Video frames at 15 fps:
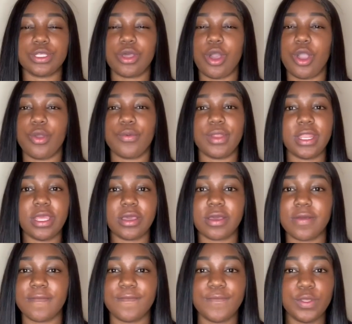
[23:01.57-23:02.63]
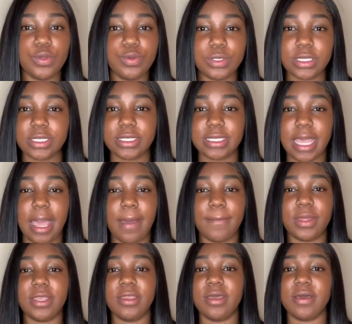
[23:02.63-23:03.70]
is already a confusing
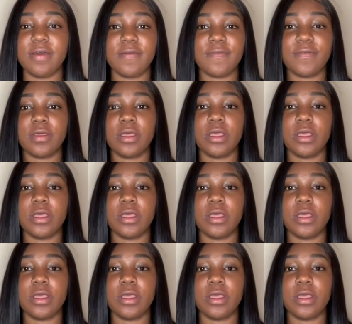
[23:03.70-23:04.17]
time enough.